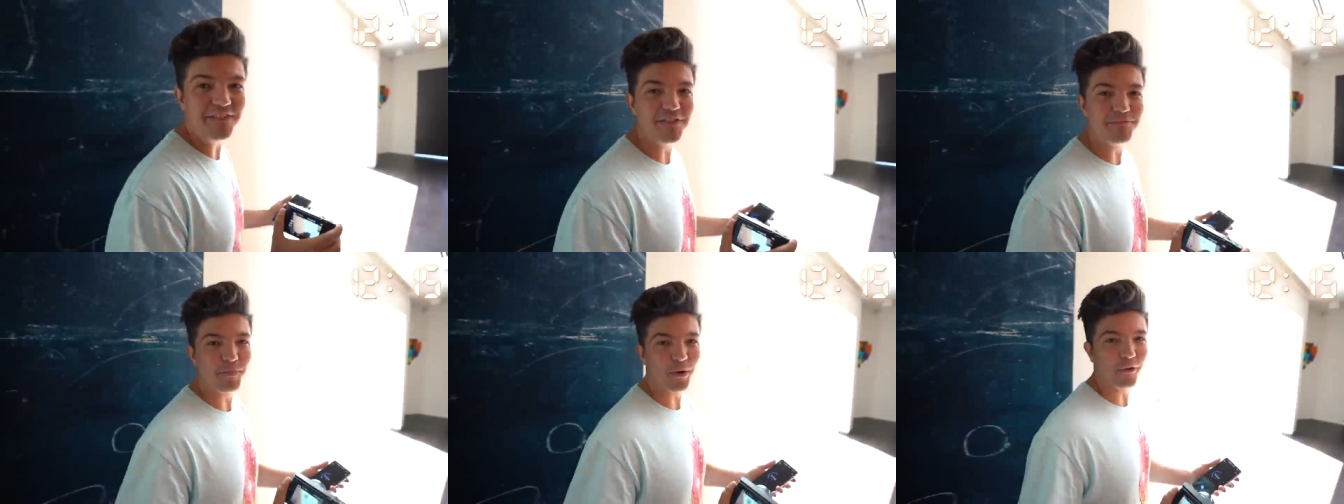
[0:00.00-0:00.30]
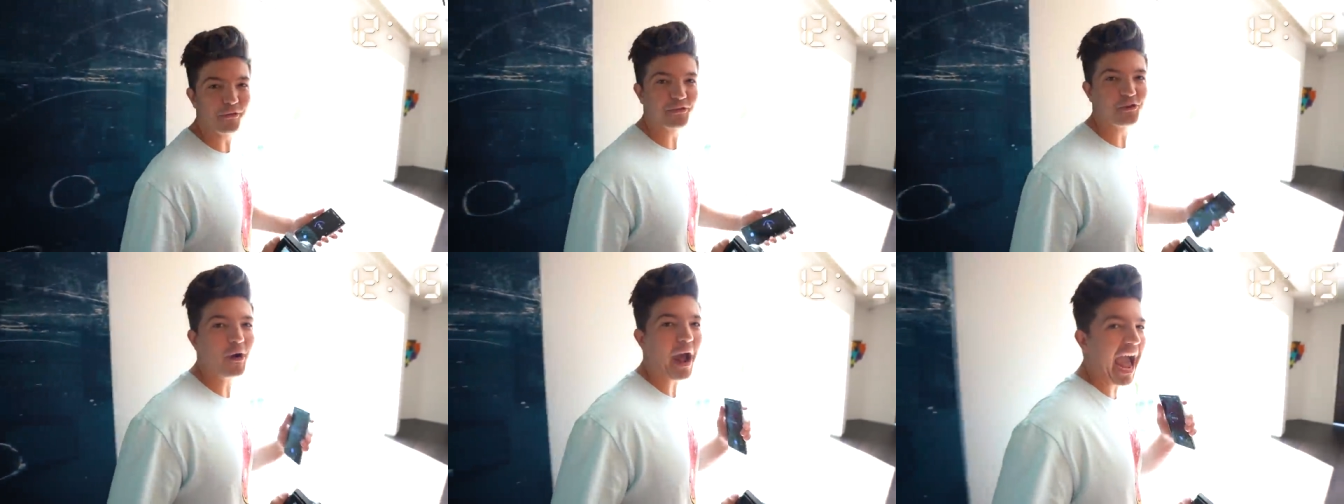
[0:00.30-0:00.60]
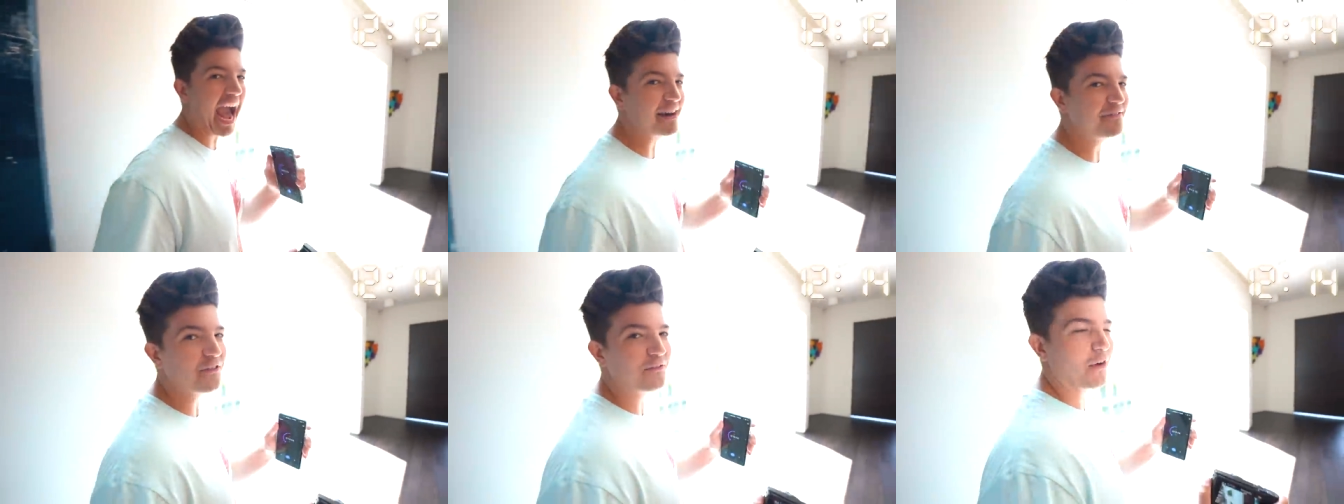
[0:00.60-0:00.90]
even burnt through
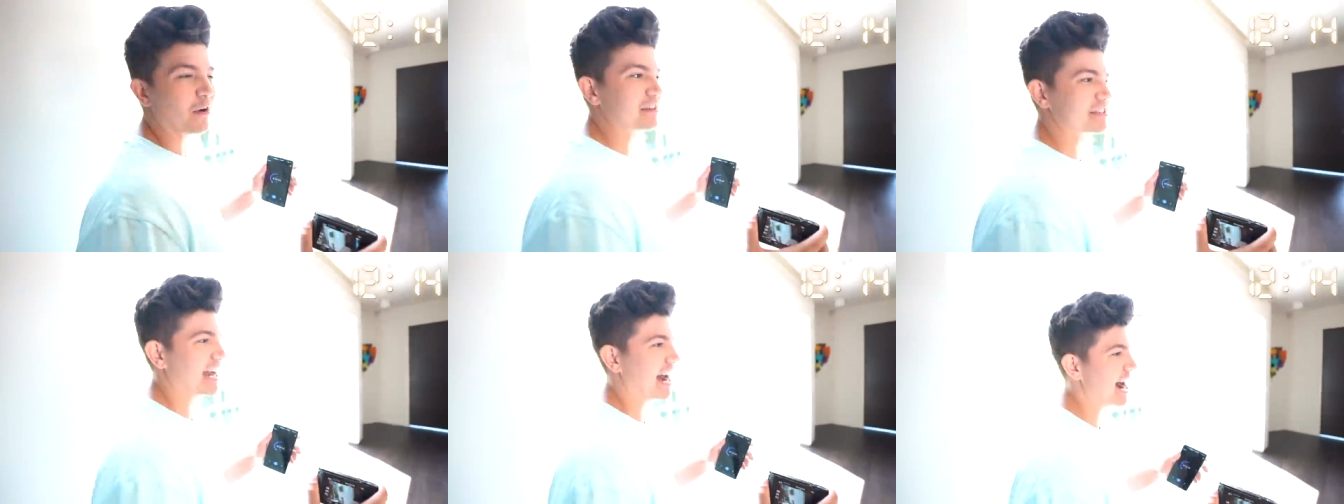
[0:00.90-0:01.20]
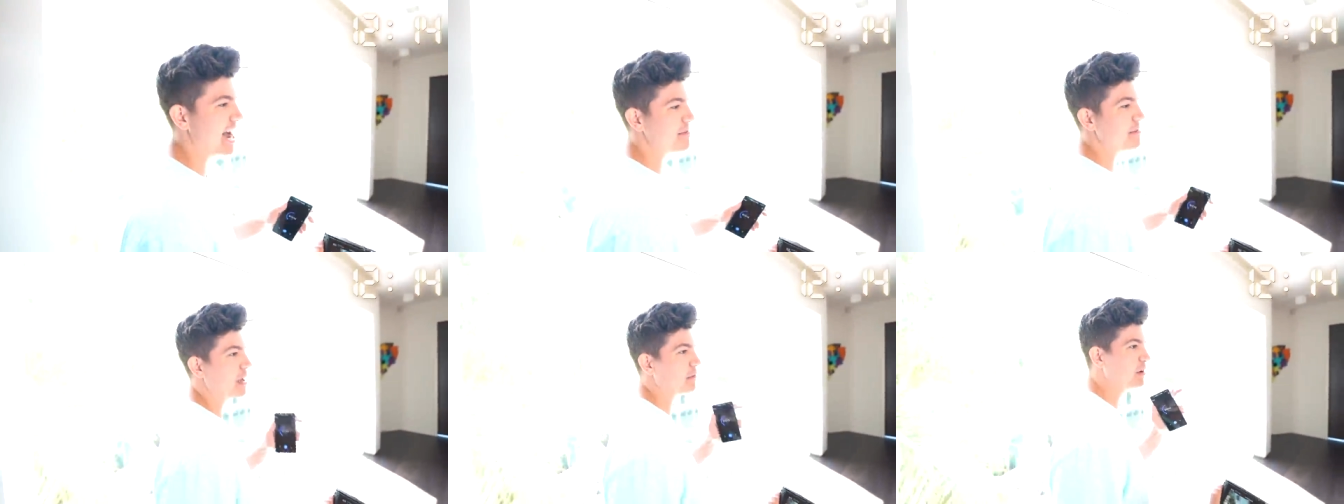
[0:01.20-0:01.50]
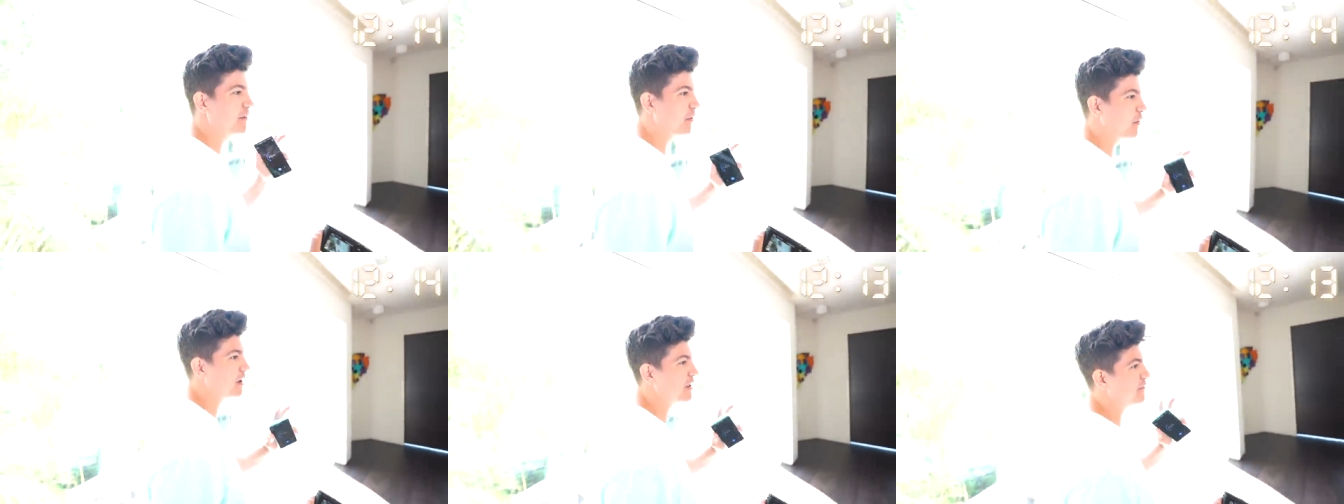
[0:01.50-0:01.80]
half of our time and
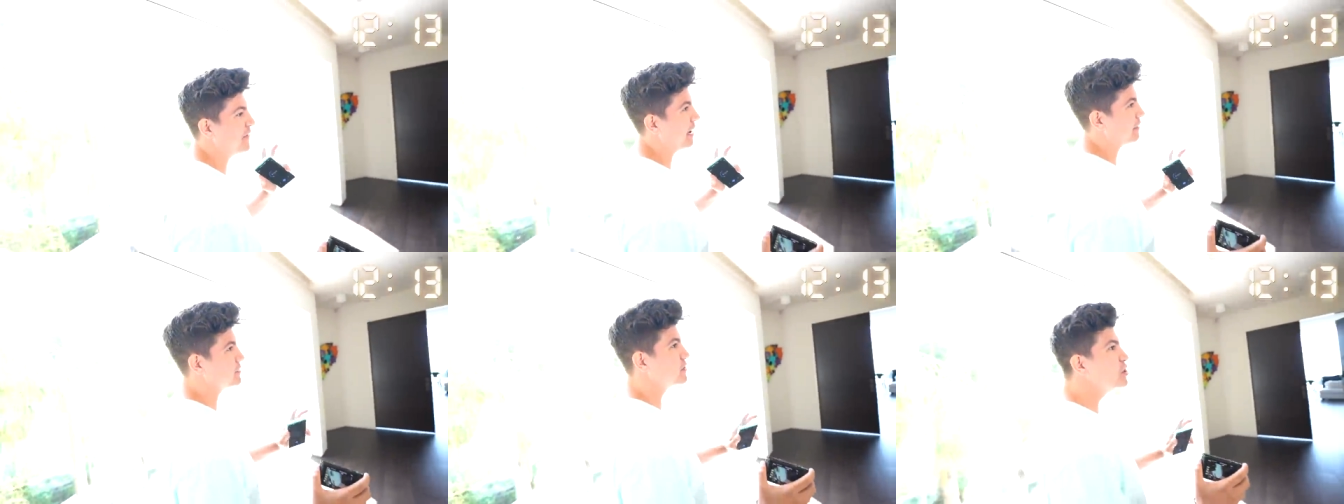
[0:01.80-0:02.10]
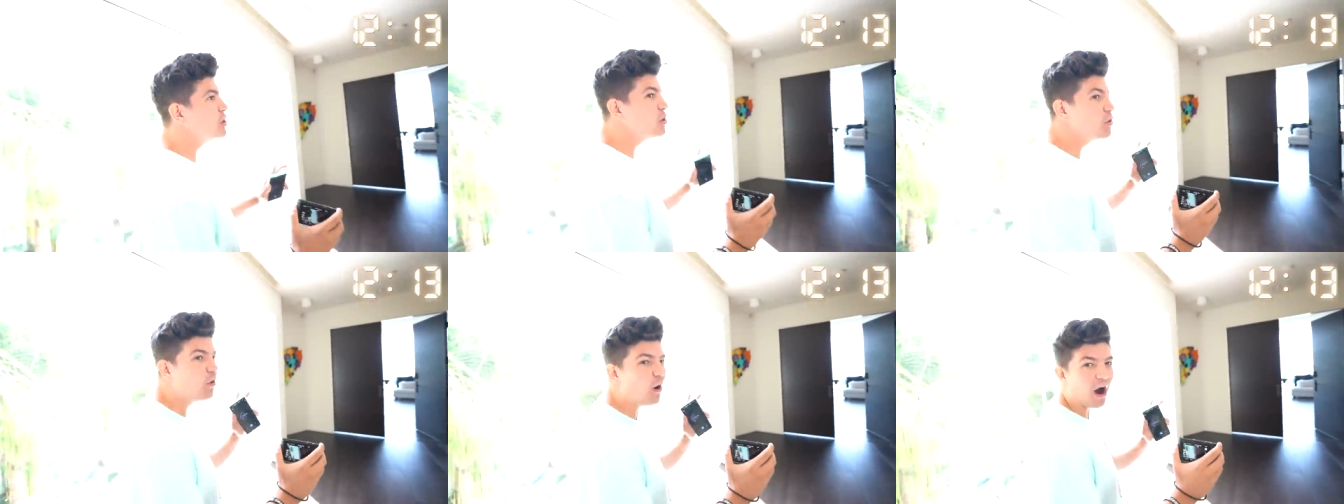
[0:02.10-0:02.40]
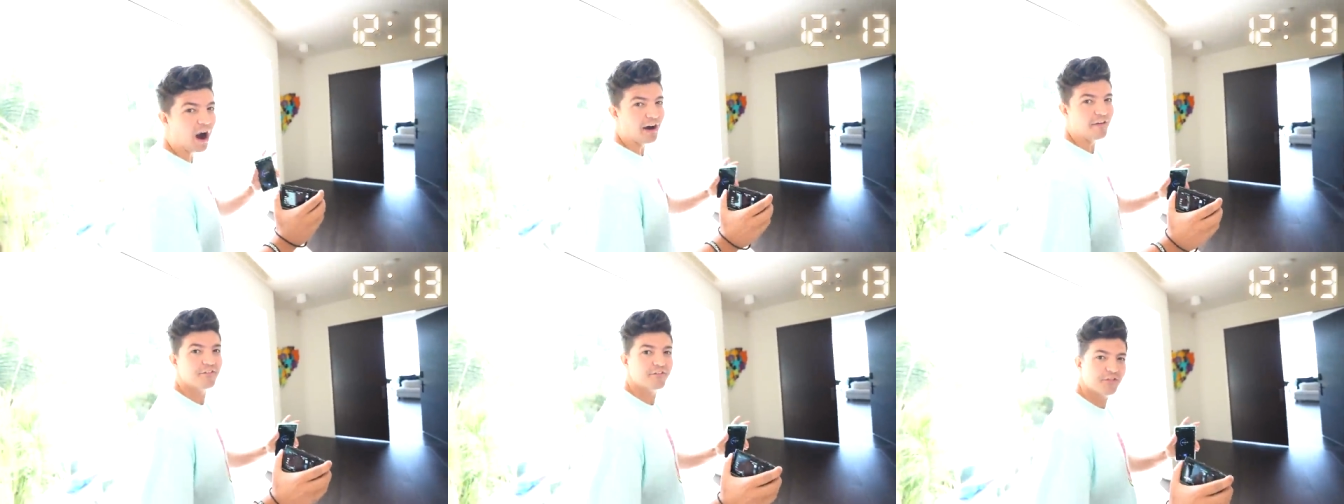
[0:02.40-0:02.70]
we've already found two
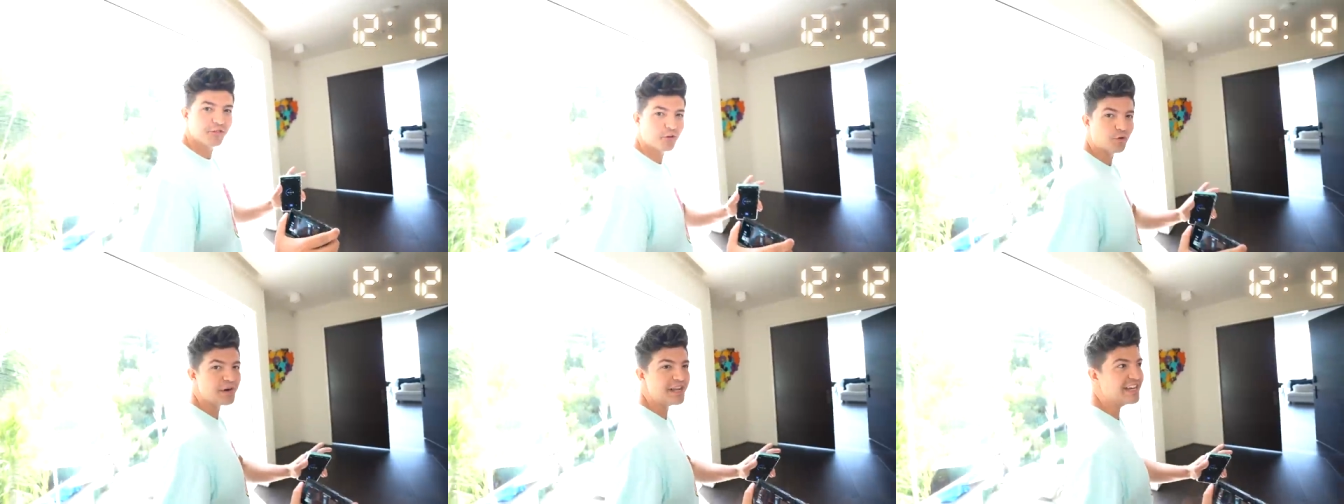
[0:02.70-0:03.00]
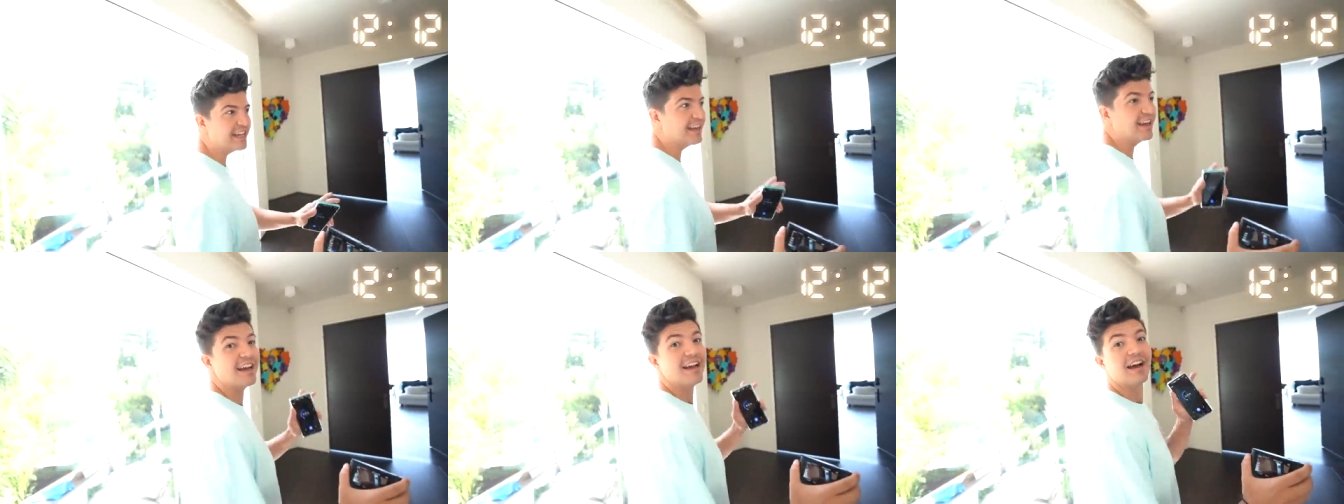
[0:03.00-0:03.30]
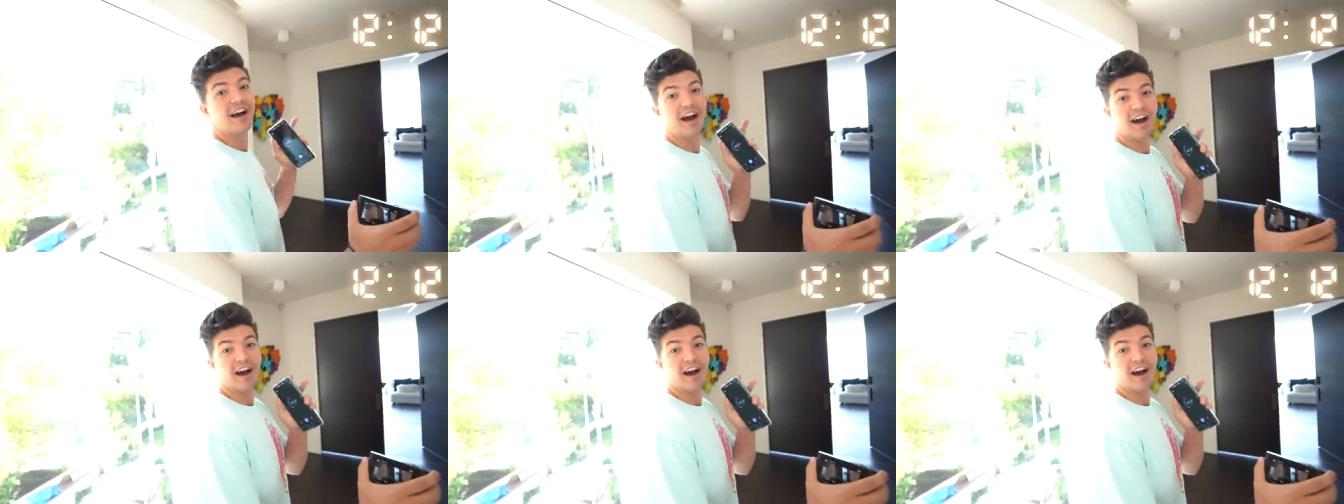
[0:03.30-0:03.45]
of three